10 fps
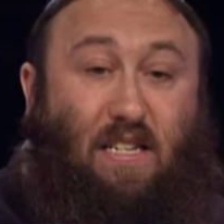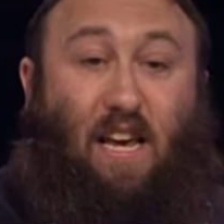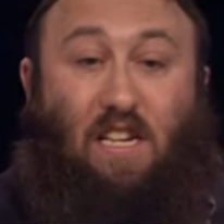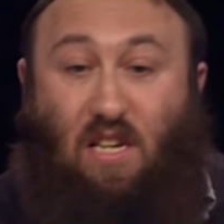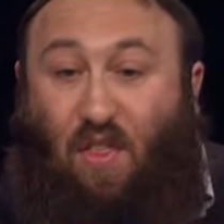
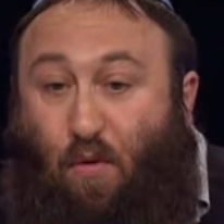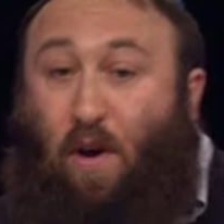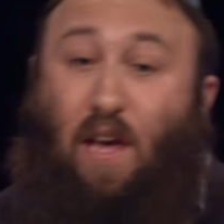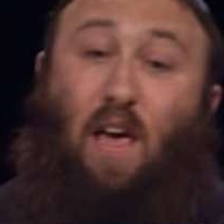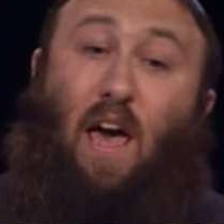
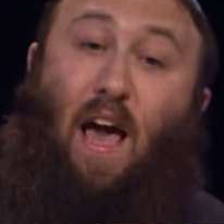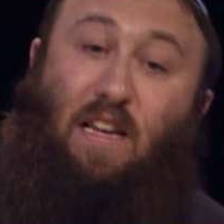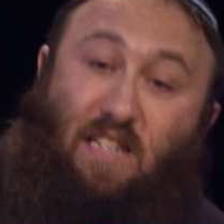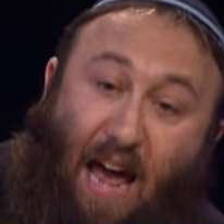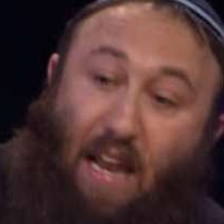sixty-three,
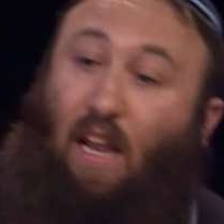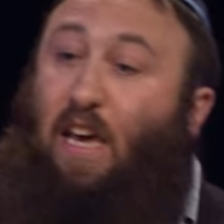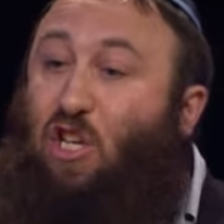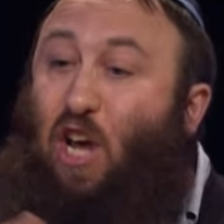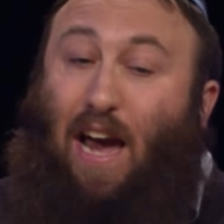Stan
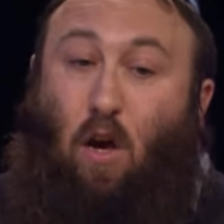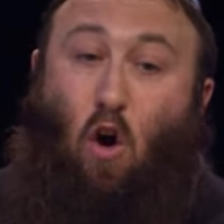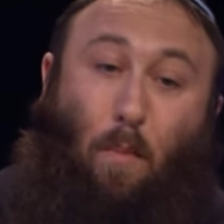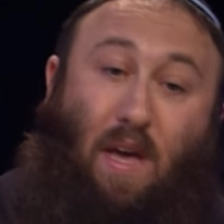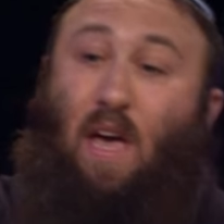Lee, Jack
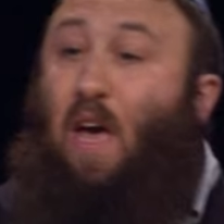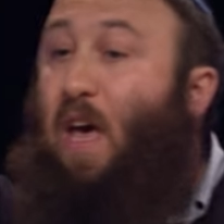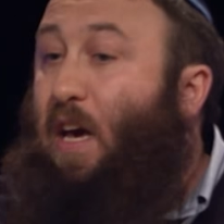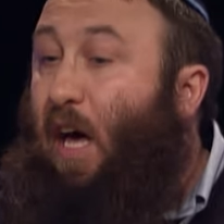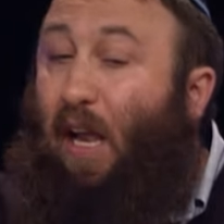Kirby
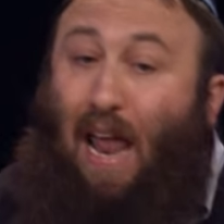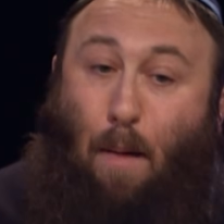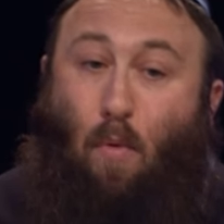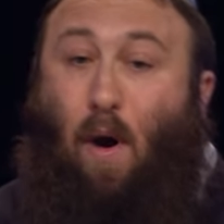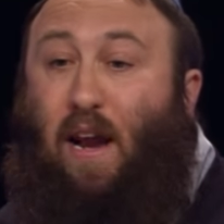
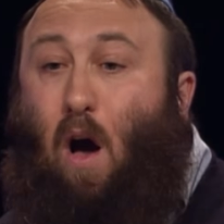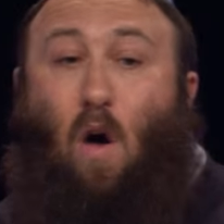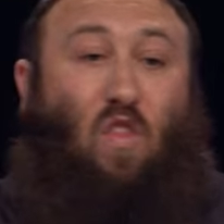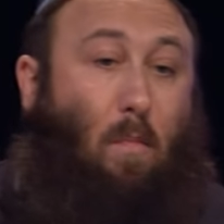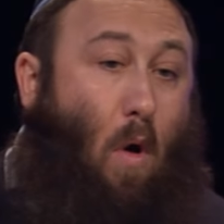collaborate
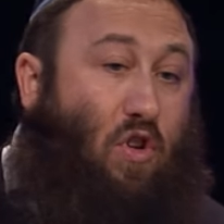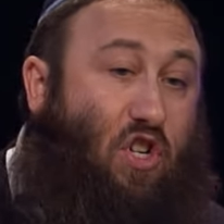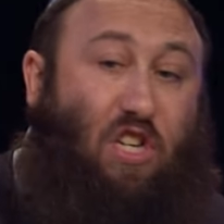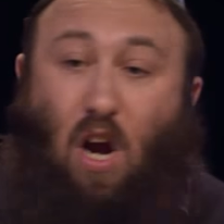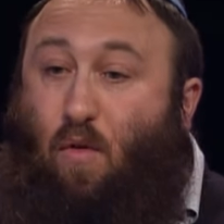on the most
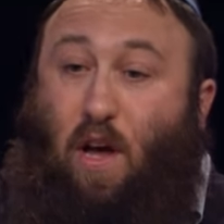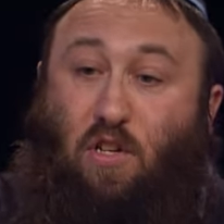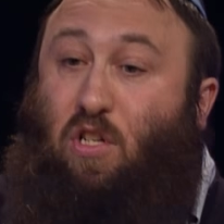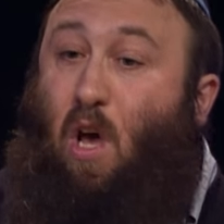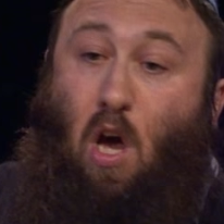
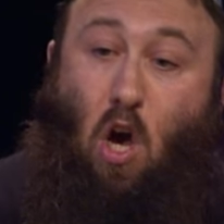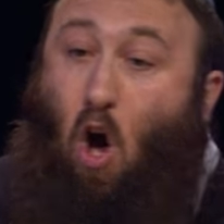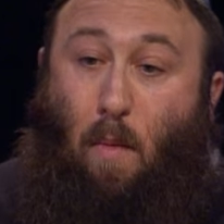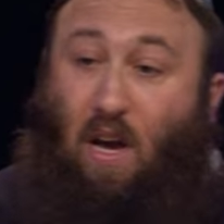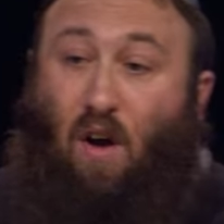serious comic